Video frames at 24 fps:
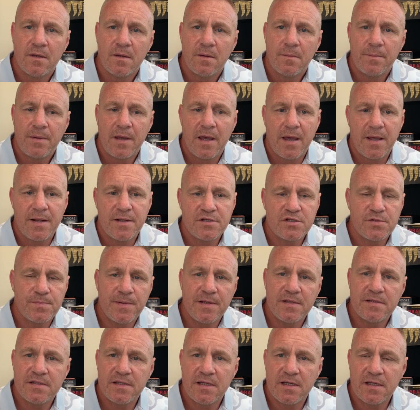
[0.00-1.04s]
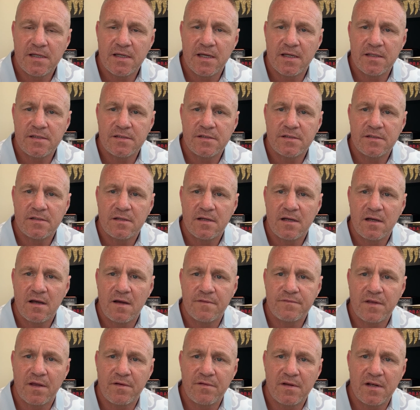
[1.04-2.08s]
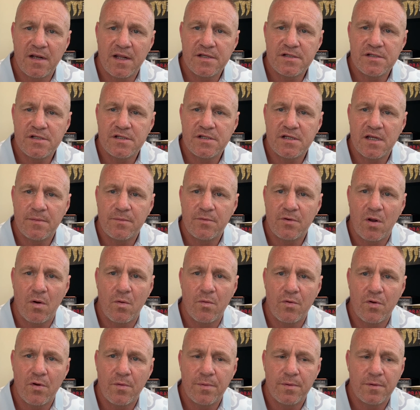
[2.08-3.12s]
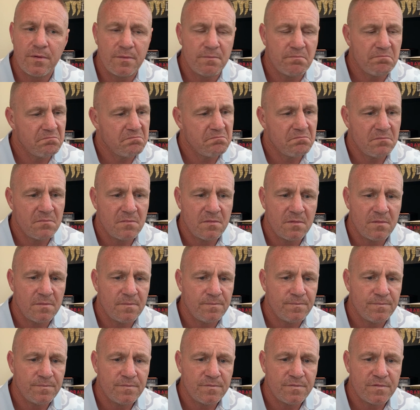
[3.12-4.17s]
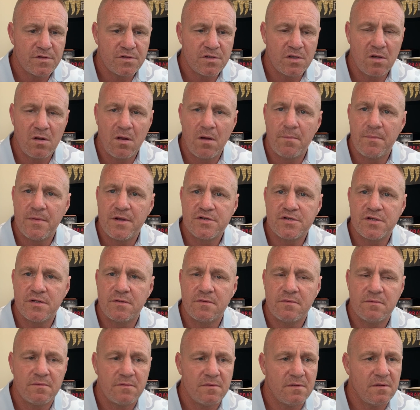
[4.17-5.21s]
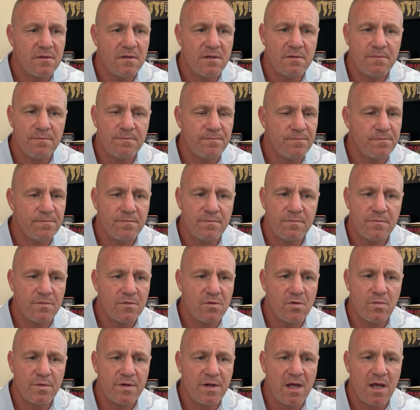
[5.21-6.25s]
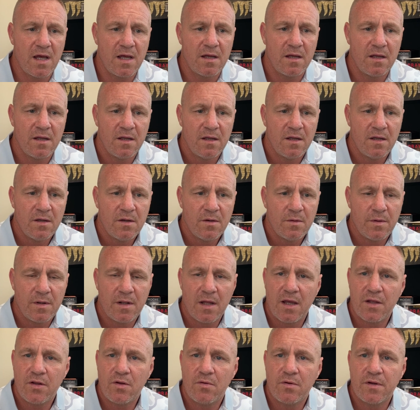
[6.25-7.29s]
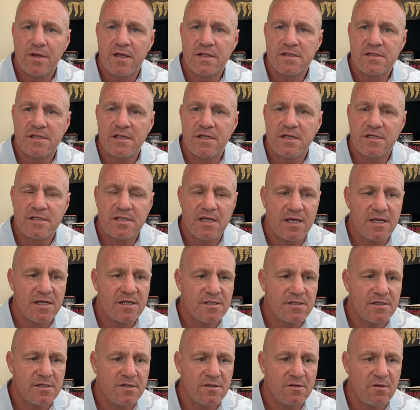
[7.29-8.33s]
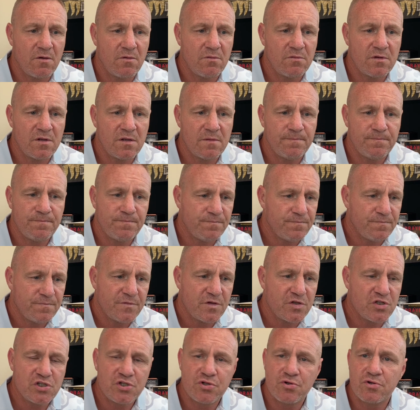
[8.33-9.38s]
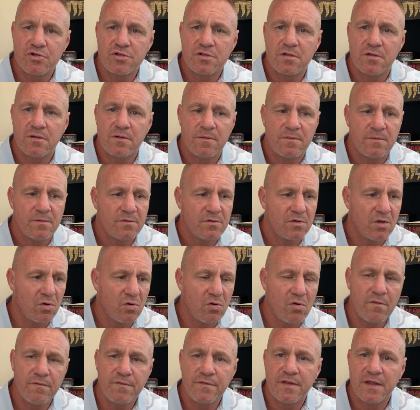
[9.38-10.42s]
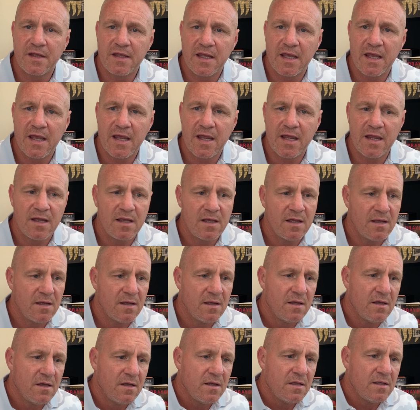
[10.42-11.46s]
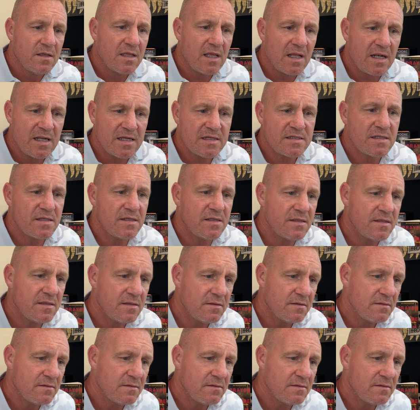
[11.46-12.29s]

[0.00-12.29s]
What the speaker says: Parents speak to your kids, have that relationship growing up. There's a lot missing, you know, with our young kids these days. You know, the trust, the love, the care, the listening,